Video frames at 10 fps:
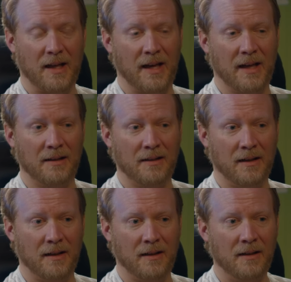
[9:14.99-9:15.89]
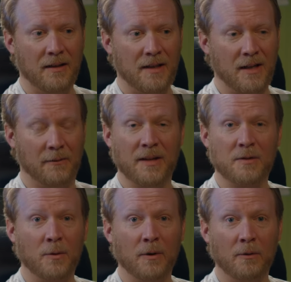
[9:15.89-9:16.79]
And uh, if
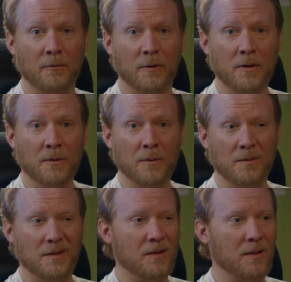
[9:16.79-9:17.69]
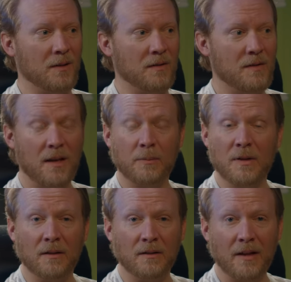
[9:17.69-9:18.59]
that's triggering for you, you can skip
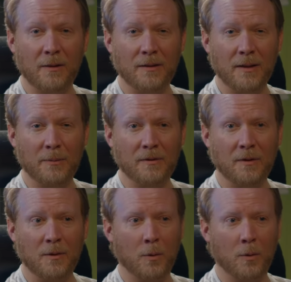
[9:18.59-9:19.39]
to later in the episode.